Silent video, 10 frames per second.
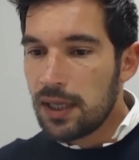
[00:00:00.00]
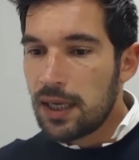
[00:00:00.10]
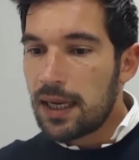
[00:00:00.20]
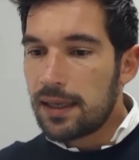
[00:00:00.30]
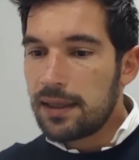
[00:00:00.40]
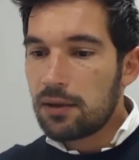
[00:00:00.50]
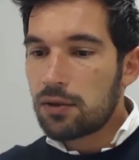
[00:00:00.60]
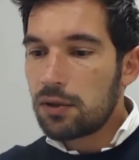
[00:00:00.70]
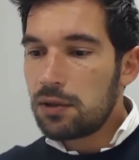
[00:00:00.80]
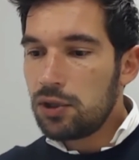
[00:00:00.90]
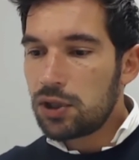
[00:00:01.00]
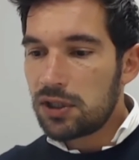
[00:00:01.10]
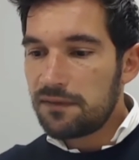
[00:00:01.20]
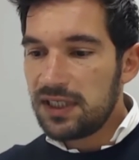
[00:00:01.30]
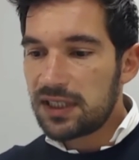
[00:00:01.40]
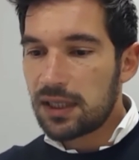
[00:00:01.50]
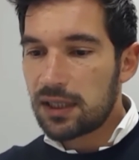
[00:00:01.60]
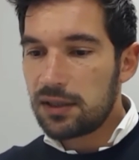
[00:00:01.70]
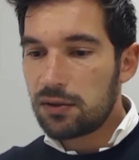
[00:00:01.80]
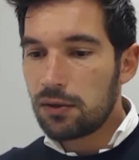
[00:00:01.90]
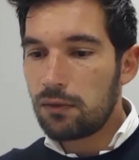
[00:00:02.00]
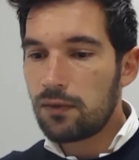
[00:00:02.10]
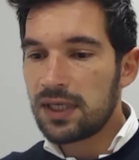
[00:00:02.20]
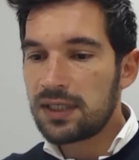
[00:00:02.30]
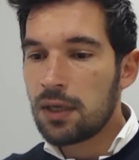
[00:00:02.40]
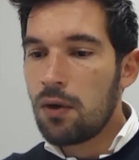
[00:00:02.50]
And the conclusion of this article was